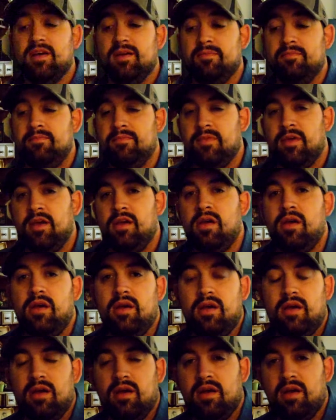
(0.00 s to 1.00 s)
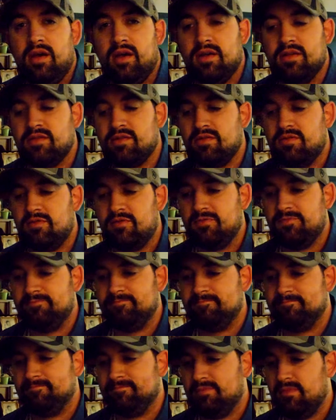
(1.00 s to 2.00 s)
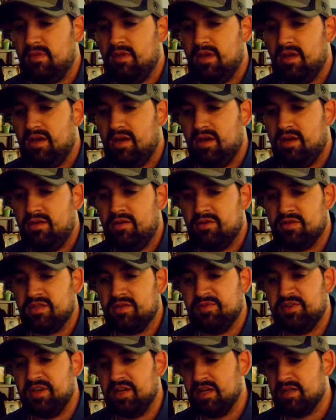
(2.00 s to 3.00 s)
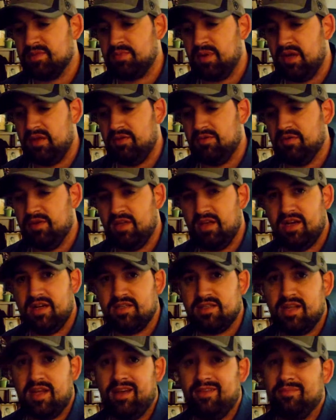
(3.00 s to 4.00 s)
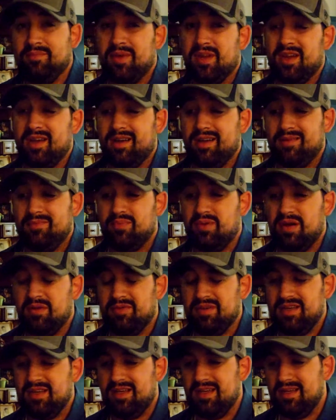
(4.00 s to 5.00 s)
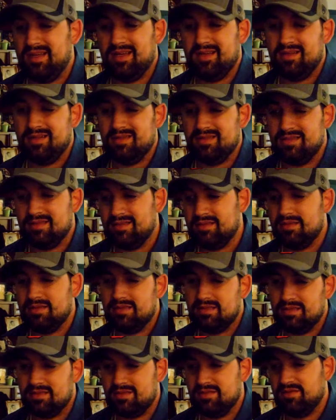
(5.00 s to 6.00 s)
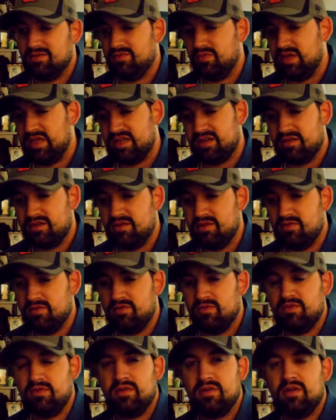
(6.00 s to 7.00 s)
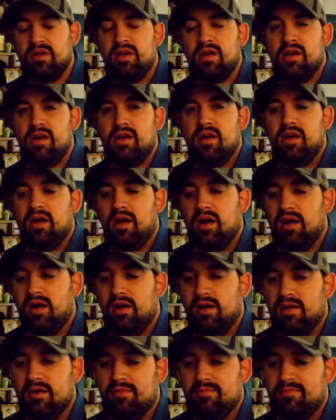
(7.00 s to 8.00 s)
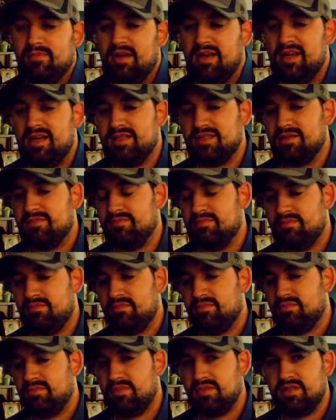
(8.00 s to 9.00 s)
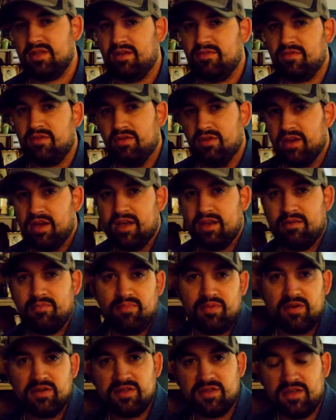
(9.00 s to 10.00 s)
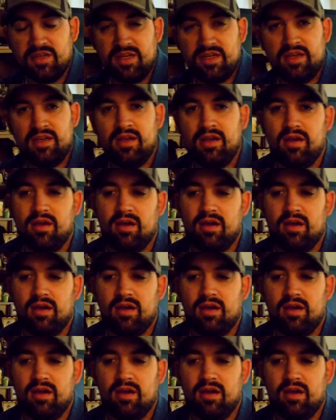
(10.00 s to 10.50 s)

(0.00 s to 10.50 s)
What's up? So, some of you guys probably realize I haven't been on probably in a week or two. Had some stuff going on personally.